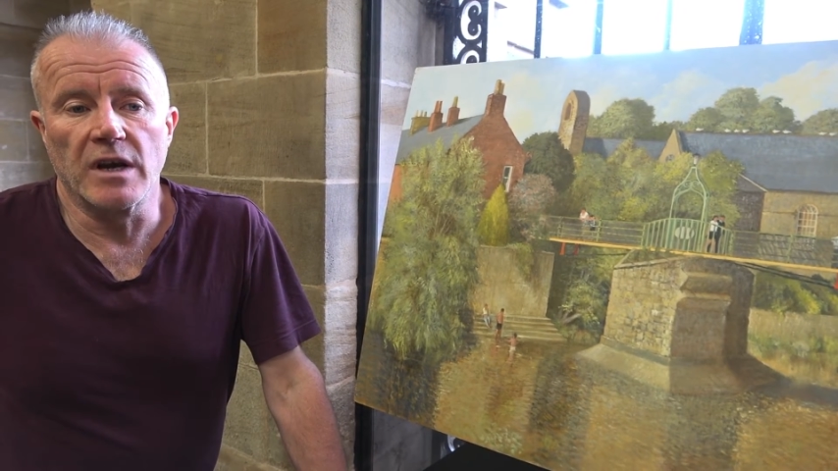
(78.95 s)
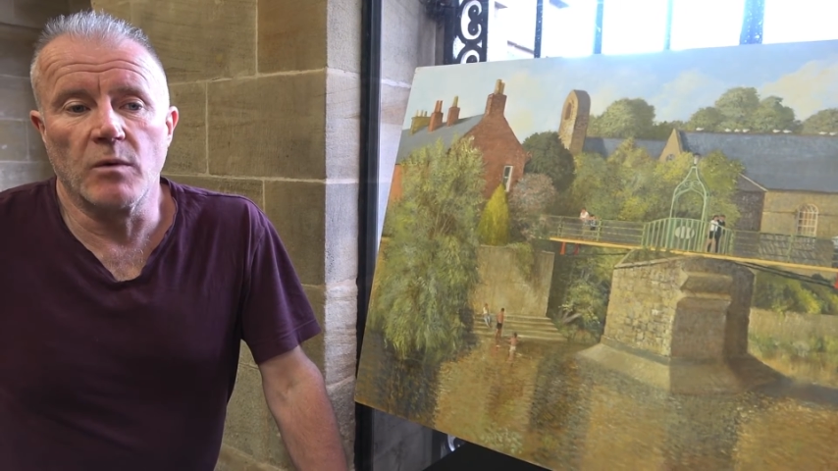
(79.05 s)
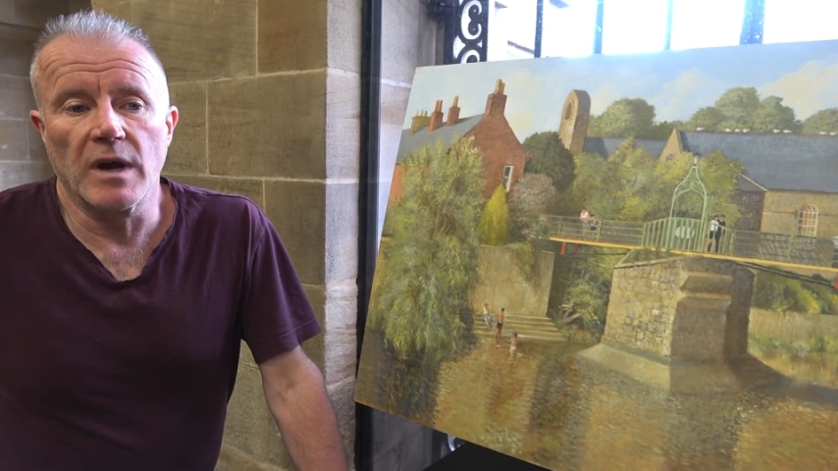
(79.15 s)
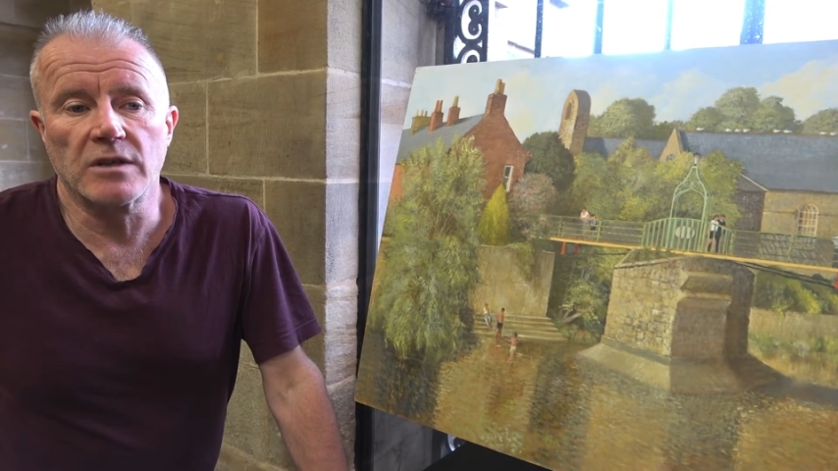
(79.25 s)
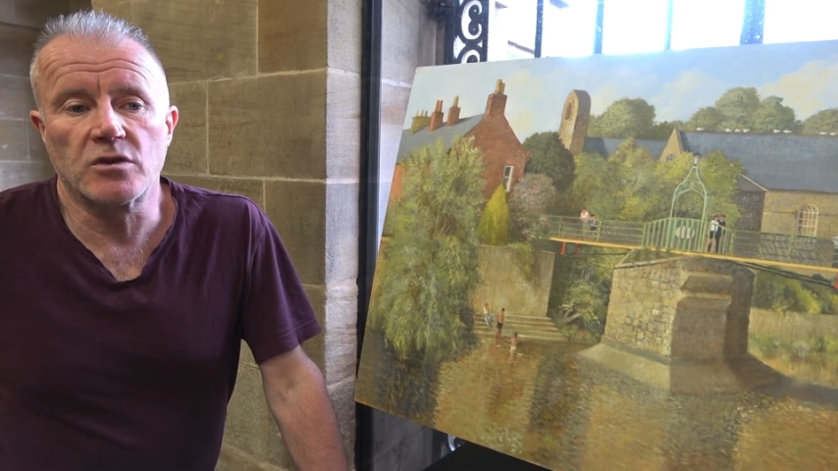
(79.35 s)

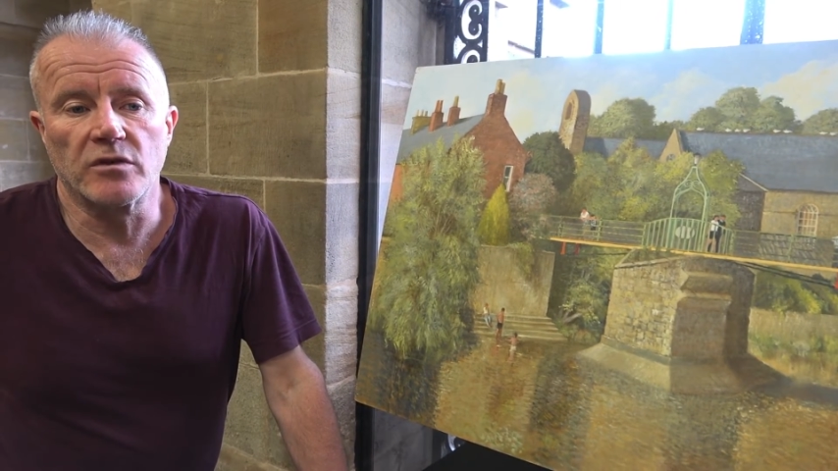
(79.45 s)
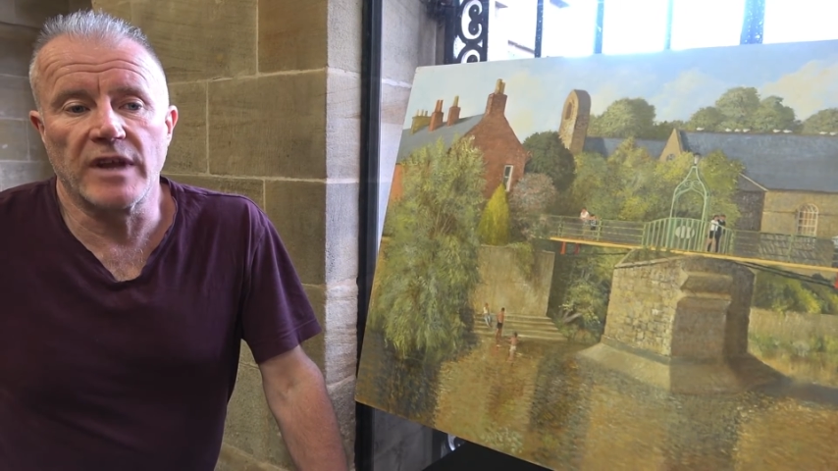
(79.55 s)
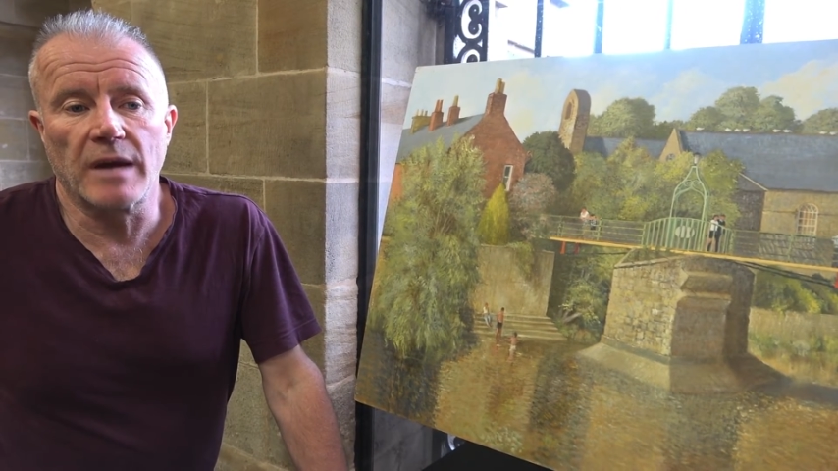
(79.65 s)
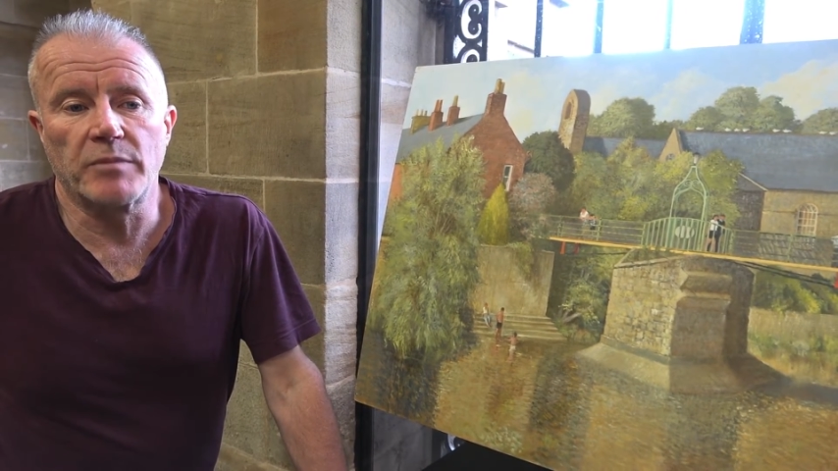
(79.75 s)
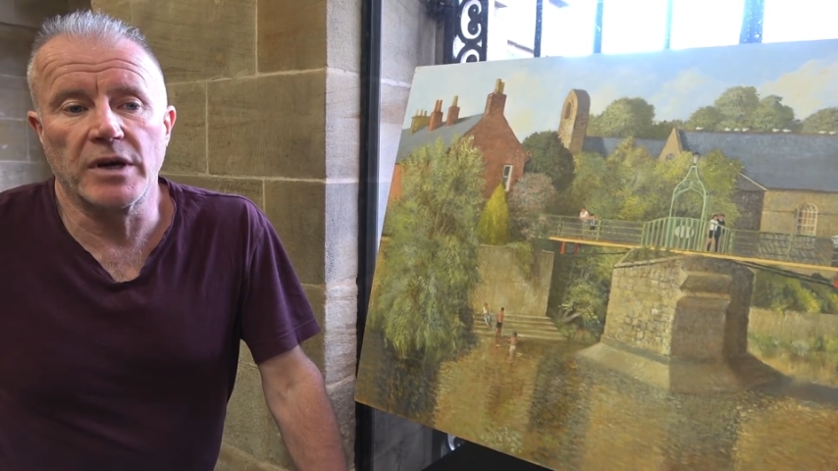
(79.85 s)
well during
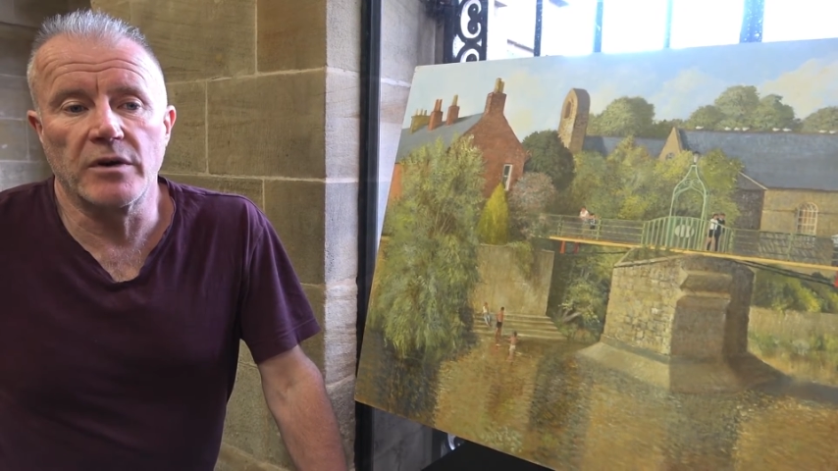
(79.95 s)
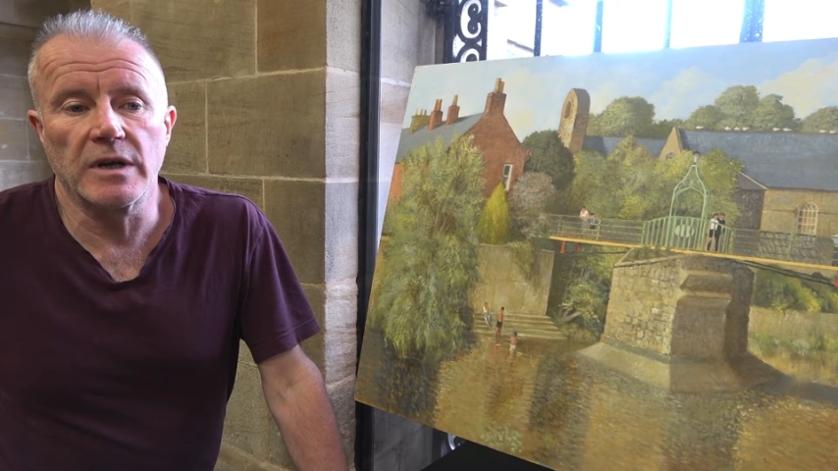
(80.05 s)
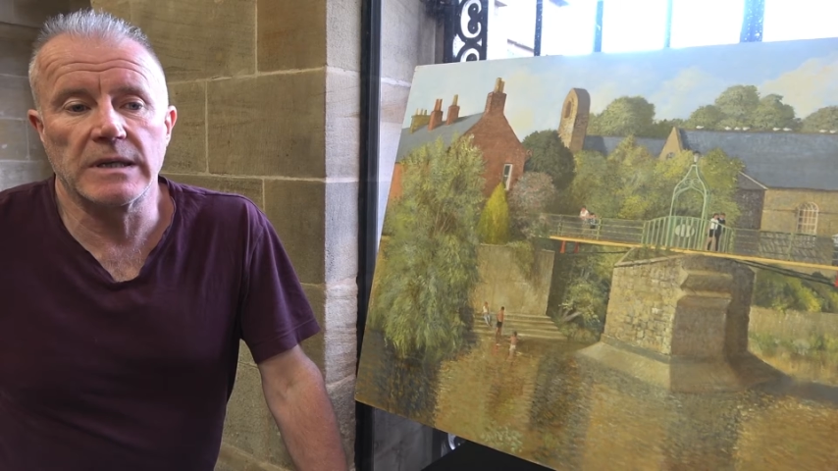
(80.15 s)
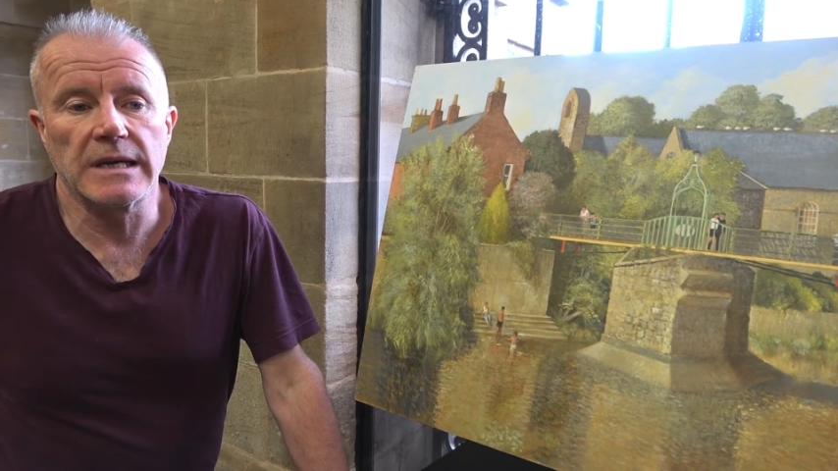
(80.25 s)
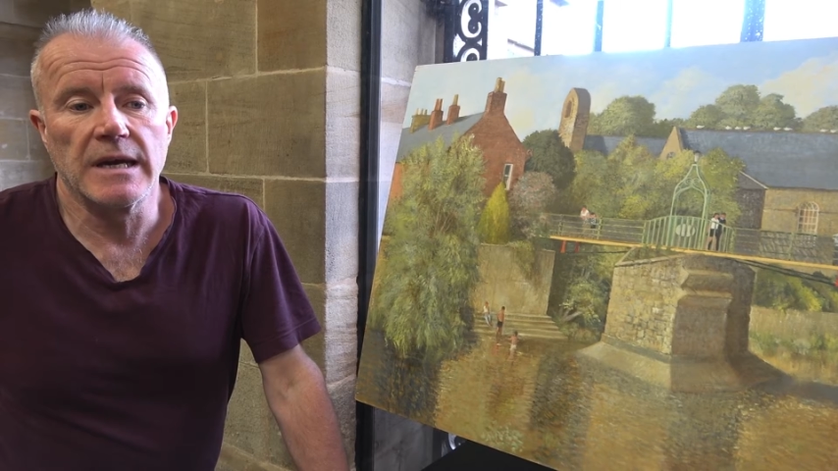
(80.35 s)
that period.